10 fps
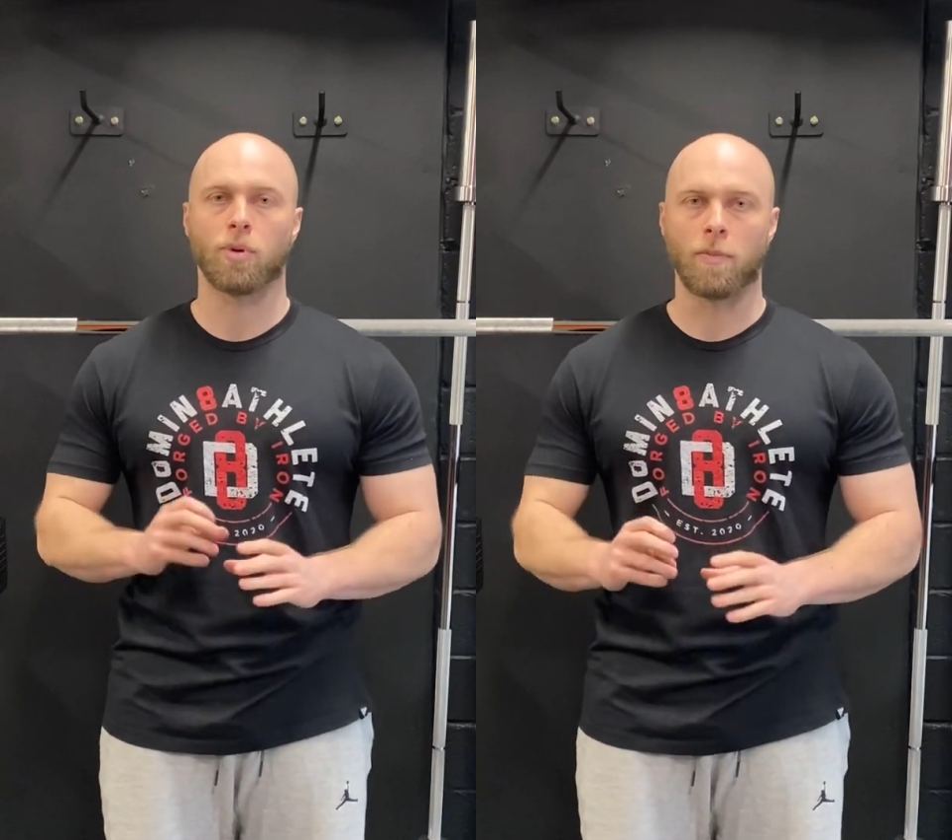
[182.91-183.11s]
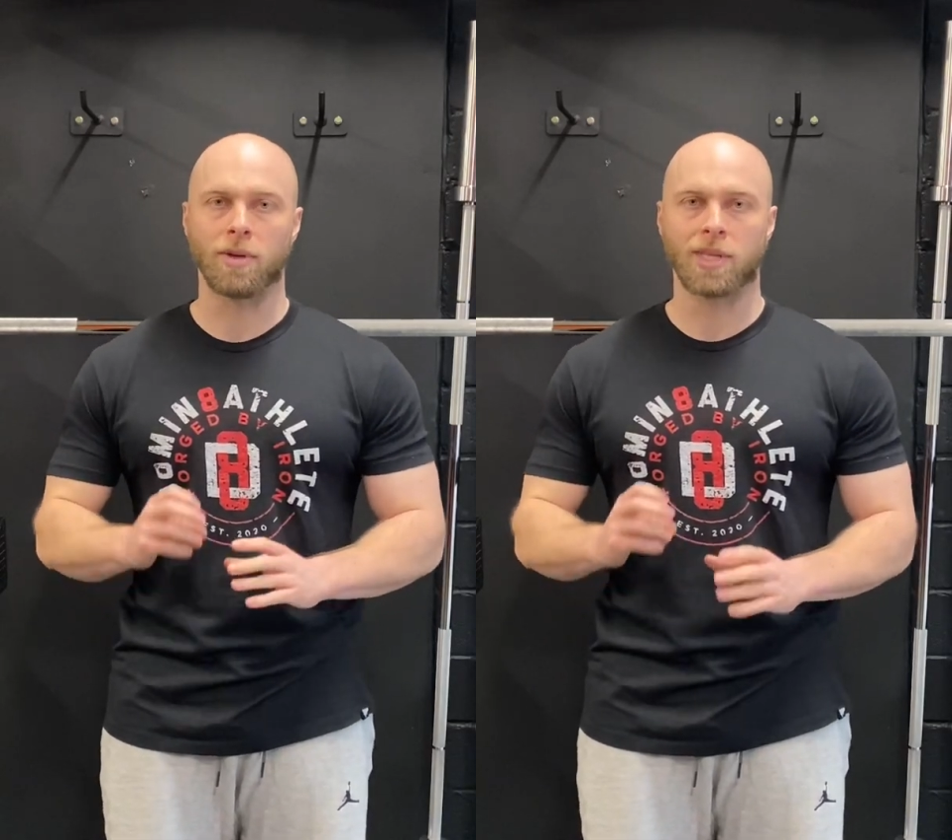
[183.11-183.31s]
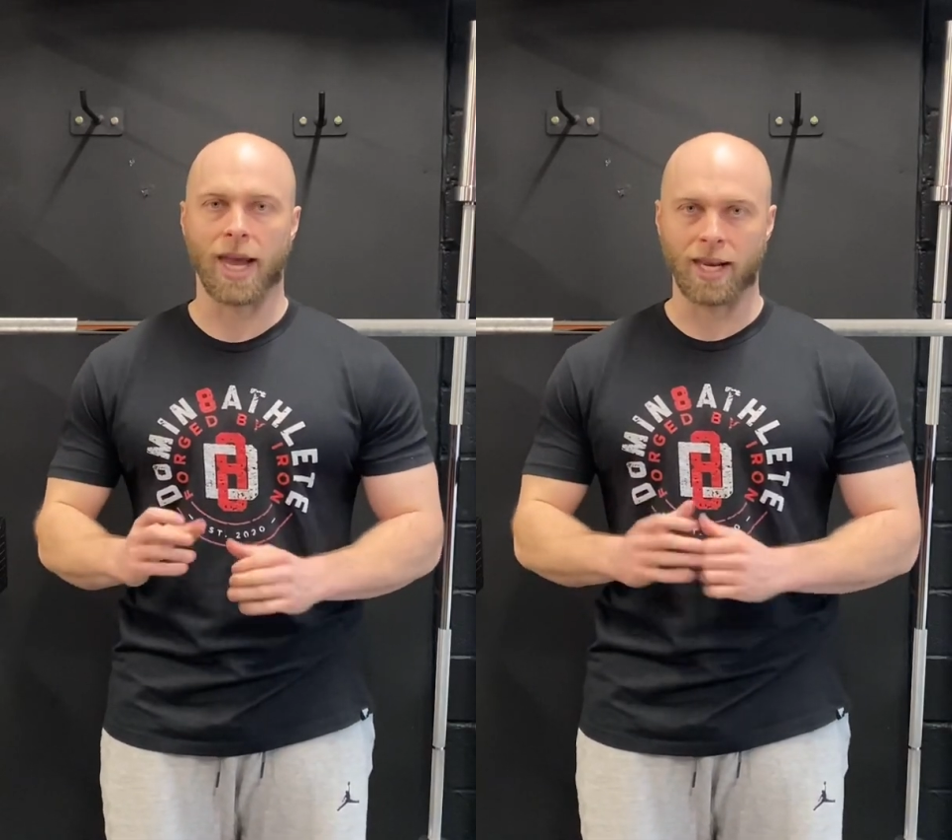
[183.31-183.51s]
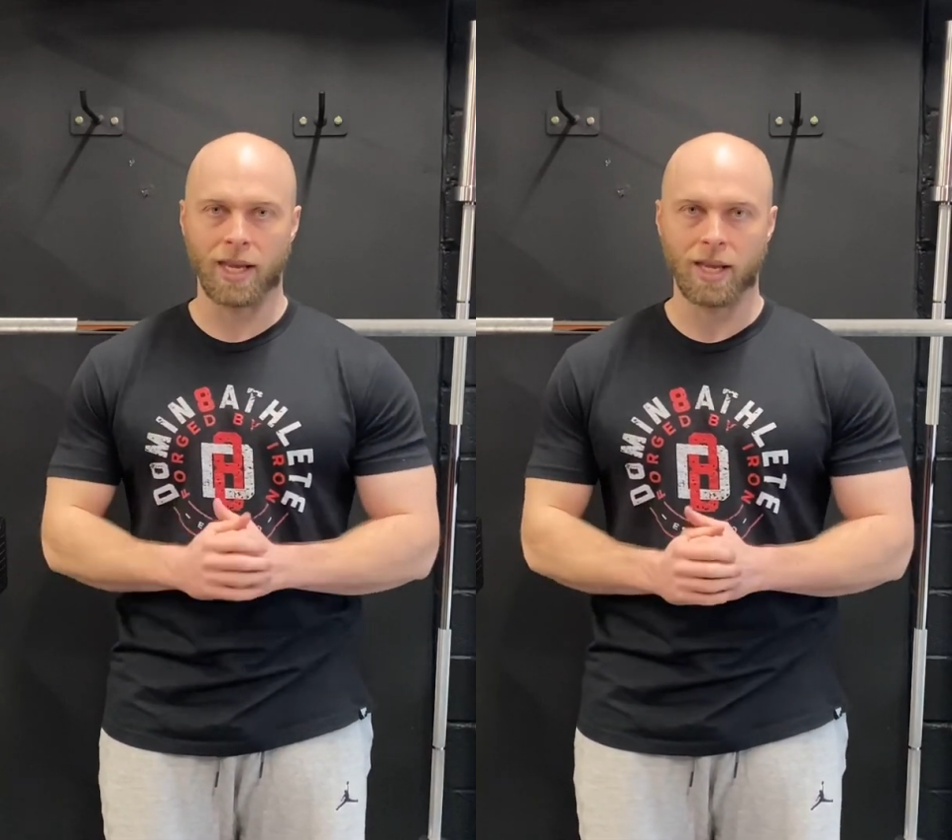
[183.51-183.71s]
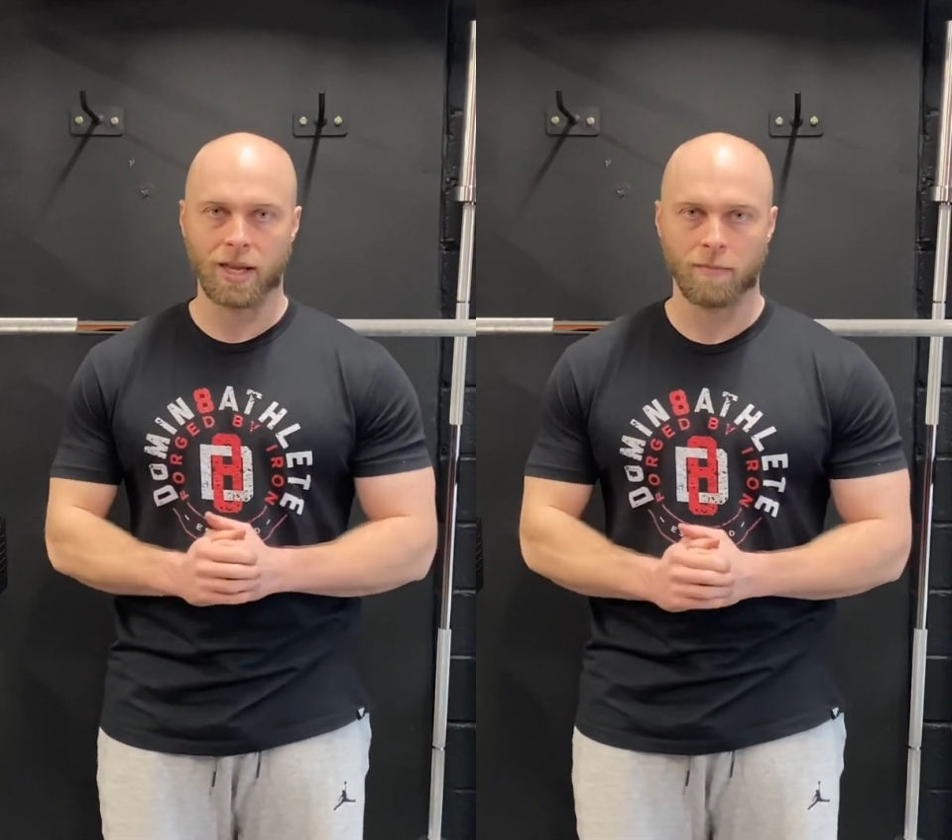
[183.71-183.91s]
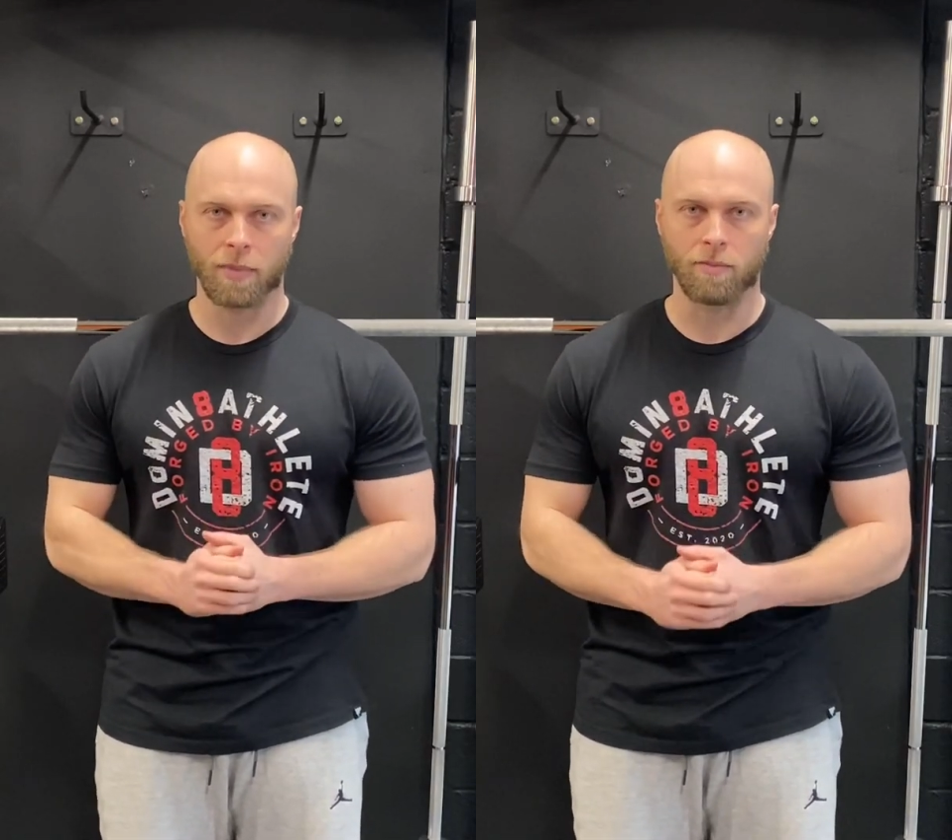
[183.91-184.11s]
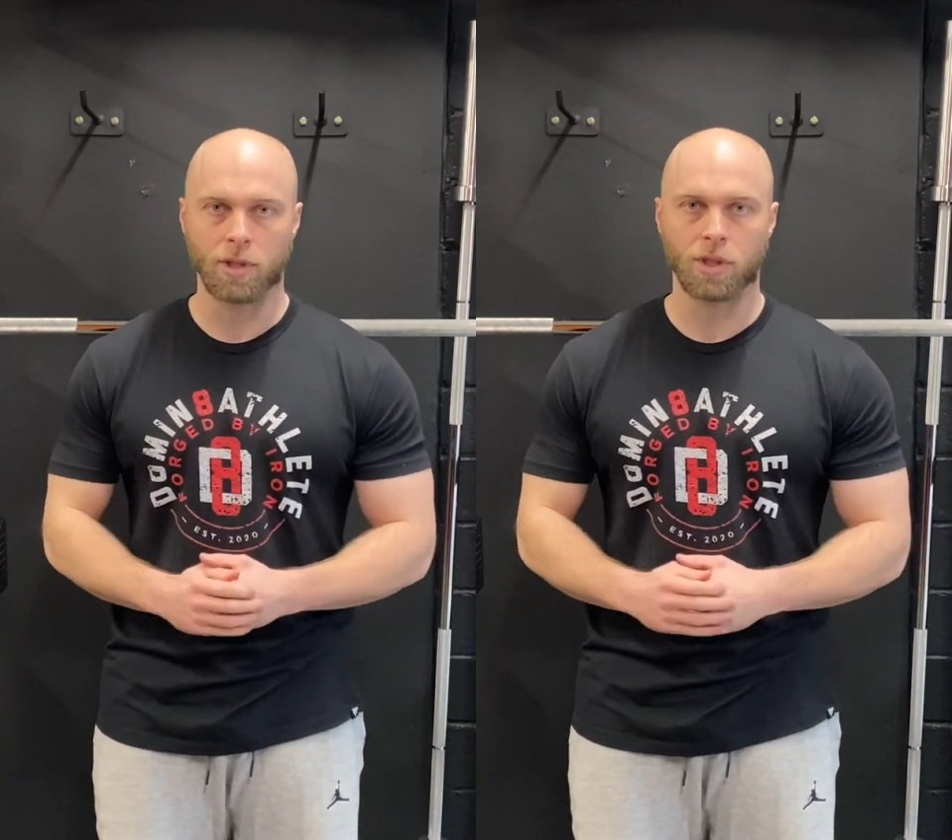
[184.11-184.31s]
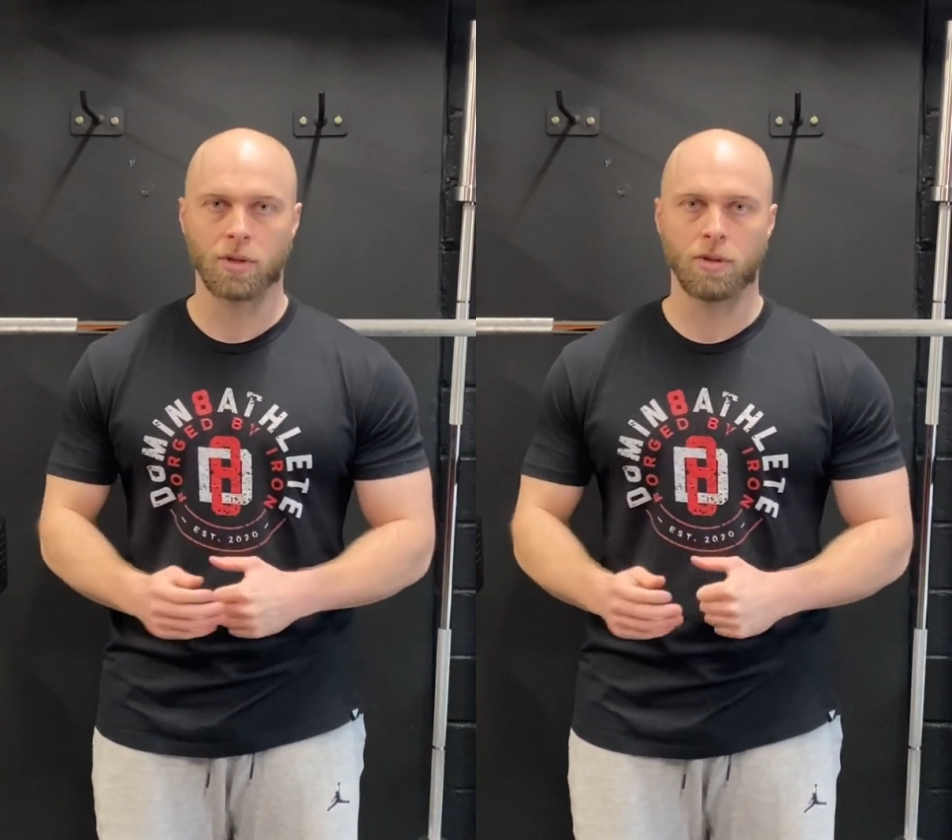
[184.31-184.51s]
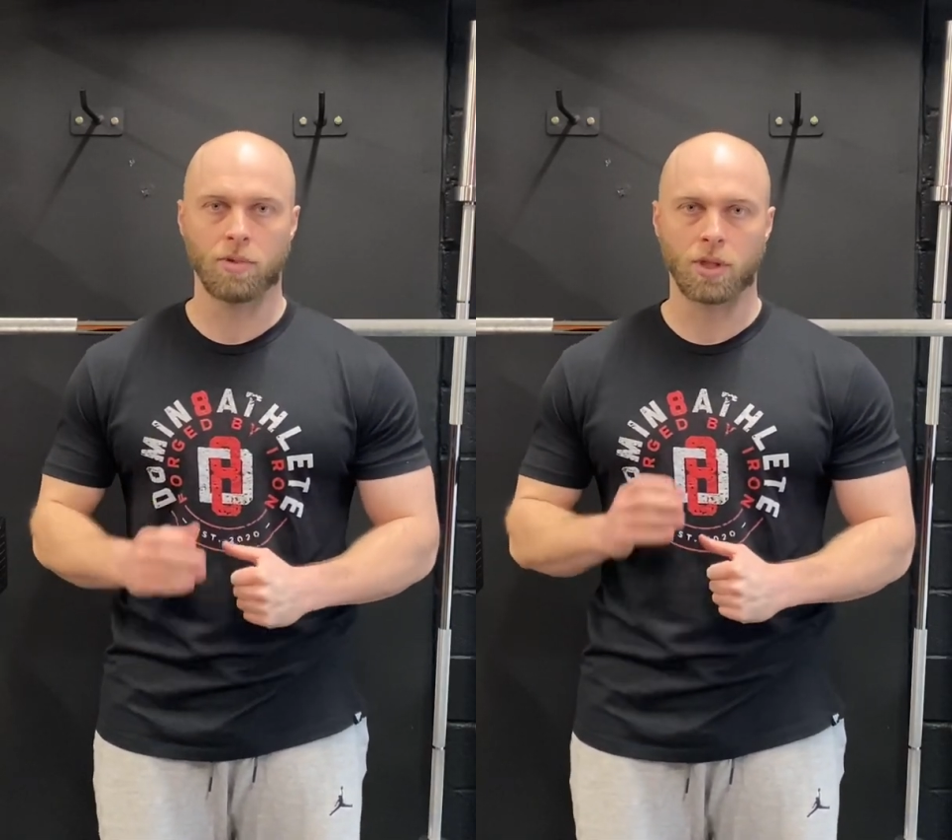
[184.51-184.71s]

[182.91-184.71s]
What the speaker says: proper technique, and we should